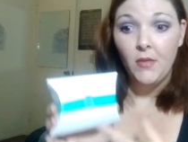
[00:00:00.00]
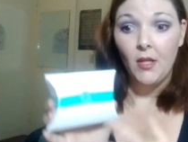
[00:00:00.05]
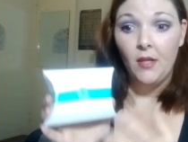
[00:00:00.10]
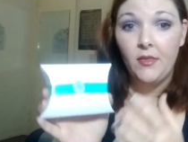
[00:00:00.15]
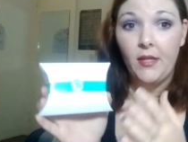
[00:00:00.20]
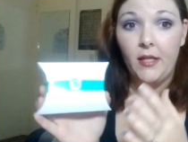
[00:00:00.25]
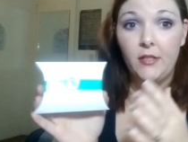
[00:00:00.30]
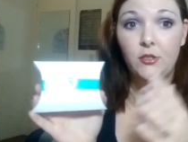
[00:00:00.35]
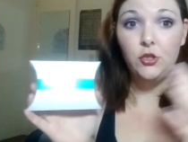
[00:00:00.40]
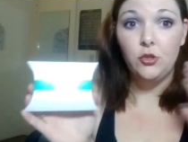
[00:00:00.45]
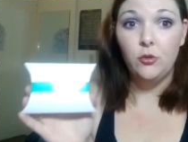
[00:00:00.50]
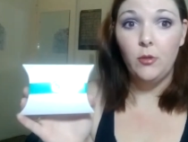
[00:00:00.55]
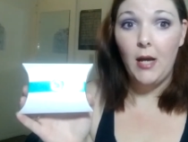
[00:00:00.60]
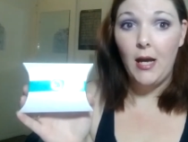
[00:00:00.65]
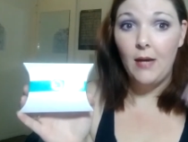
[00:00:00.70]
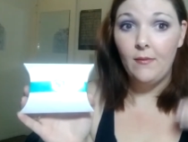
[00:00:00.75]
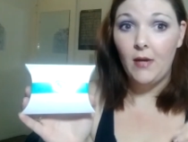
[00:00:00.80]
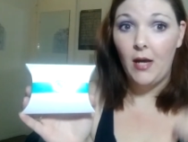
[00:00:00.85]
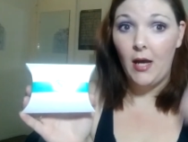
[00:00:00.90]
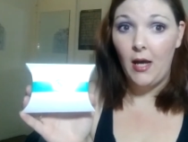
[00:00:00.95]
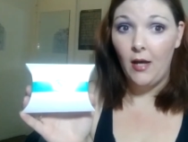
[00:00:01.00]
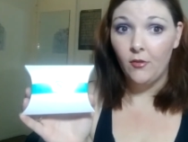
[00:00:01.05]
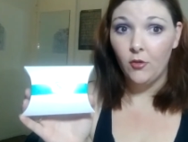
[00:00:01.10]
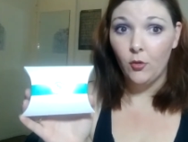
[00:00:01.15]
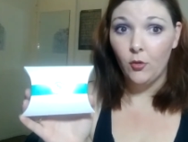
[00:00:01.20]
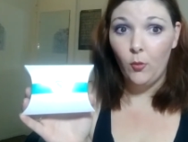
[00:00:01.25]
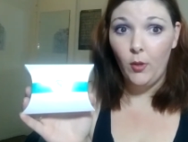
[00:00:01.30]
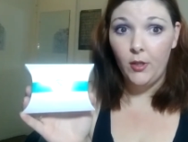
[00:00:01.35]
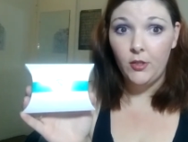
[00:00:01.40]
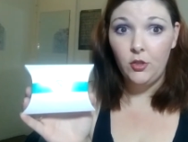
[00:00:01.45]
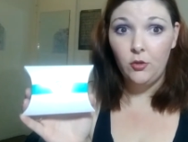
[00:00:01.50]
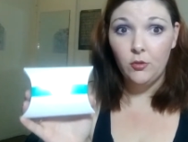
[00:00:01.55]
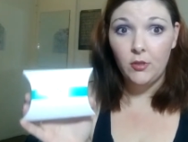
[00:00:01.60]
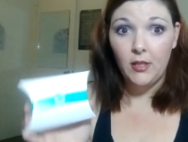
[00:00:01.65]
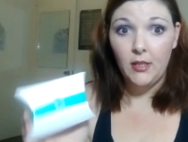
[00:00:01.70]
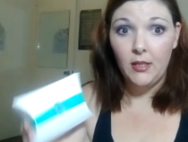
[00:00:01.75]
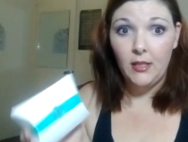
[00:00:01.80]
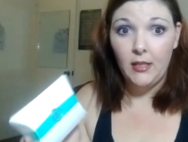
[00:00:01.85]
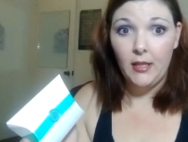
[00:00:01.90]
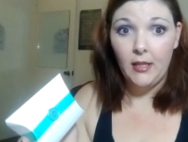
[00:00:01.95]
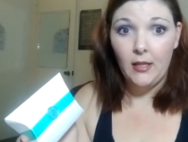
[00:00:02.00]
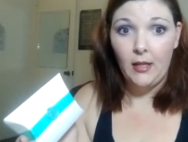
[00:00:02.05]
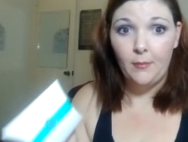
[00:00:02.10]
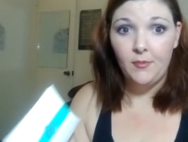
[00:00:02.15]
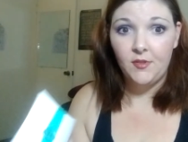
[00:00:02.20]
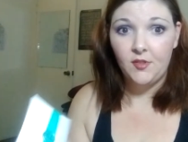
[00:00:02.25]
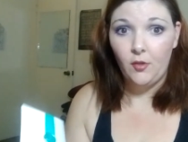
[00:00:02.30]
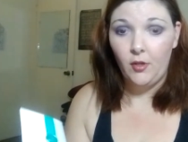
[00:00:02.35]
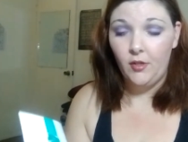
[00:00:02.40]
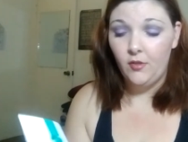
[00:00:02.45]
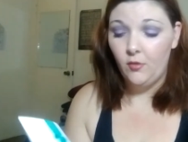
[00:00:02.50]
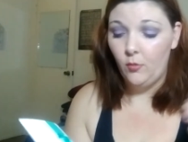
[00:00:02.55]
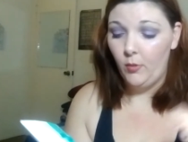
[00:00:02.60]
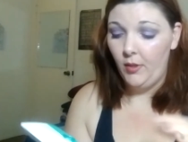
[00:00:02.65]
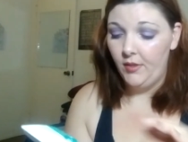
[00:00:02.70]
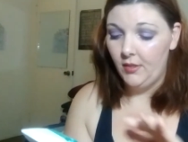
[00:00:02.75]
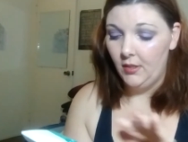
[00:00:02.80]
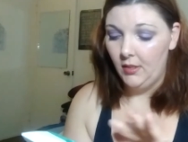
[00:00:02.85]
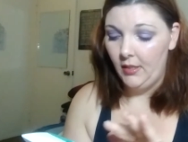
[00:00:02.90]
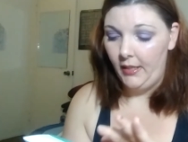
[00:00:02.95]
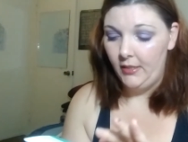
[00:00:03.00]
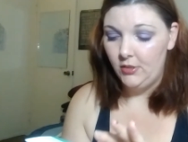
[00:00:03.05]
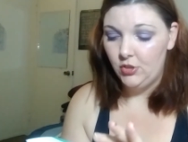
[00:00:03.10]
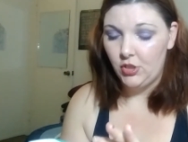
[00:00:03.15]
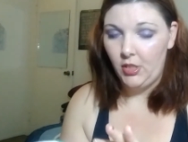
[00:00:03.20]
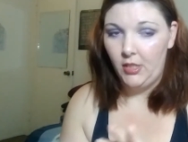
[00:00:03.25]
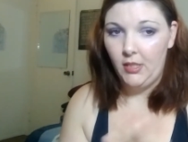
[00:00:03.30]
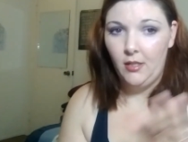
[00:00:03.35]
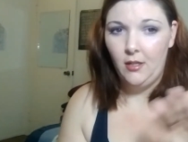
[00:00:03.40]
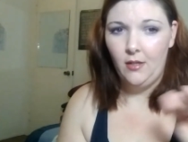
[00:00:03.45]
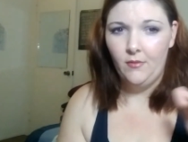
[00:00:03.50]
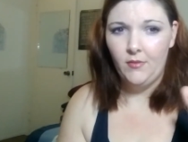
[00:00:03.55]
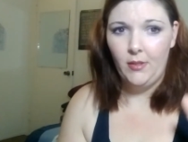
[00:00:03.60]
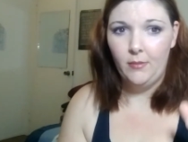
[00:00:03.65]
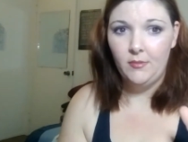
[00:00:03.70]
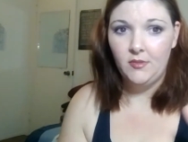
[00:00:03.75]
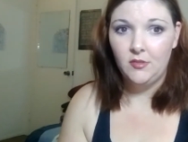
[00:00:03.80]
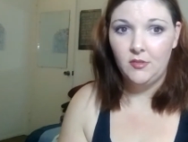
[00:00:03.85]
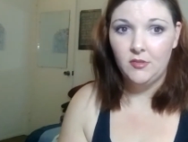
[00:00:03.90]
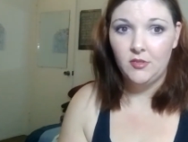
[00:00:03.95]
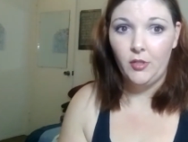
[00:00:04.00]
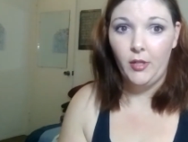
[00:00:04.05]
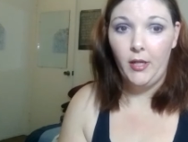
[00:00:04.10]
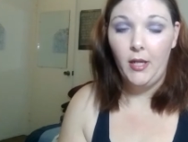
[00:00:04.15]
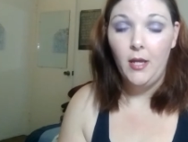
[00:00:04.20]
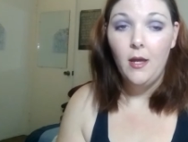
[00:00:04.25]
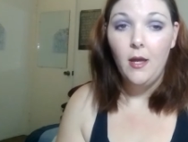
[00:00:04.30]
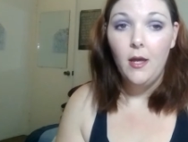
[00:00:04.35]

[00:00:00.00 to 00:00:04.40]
They do have a other one you can get. I'm sorry, the way the light's shining off, I'm so sorry.